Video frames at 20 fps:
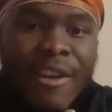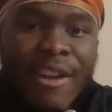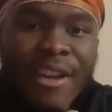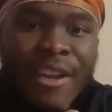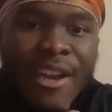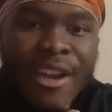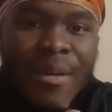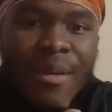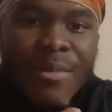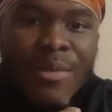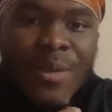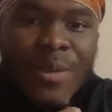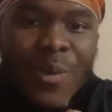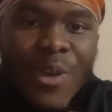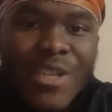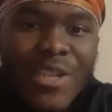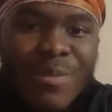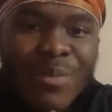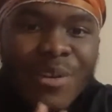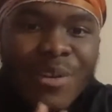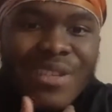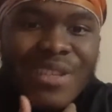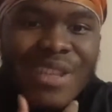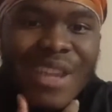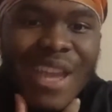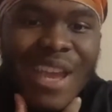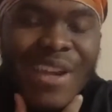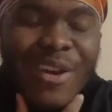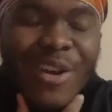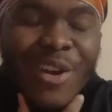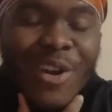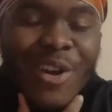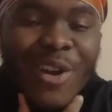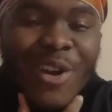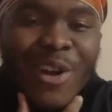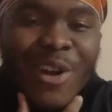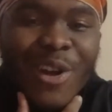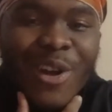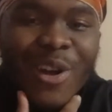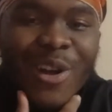it comes, Westbrook
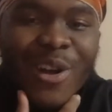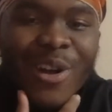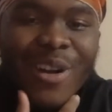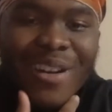slander.